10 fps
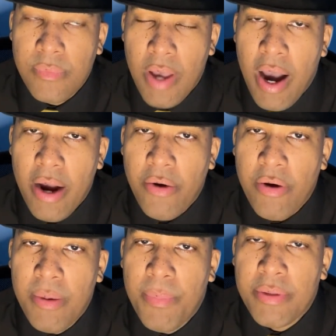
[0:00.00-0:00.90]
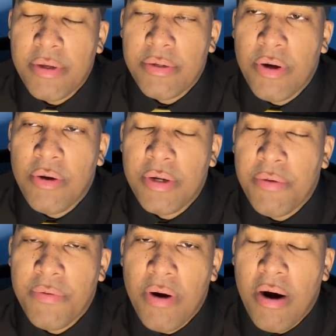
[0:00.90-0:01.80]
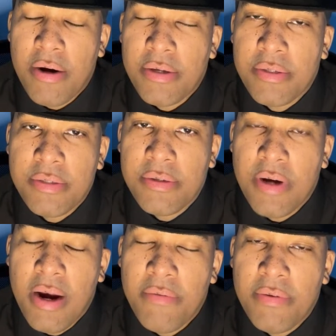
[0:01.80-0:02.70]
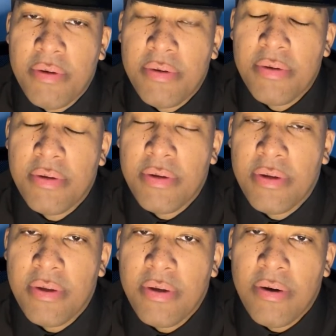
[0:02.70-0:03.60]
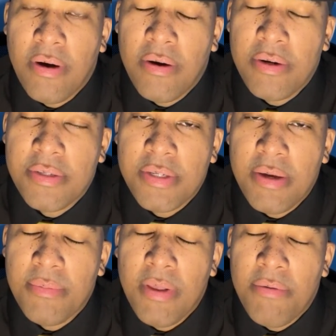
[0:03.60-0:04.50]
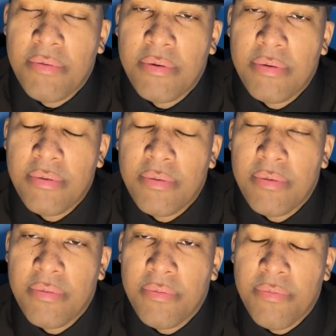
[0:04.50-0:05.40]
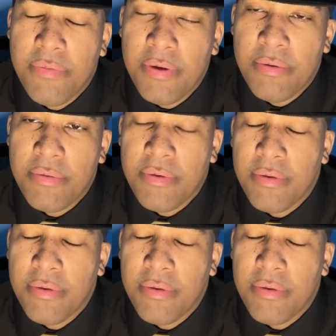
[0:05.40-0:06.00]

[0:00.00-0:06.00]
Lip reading: I agree, but they're totally different artists. They're not even on the same level field.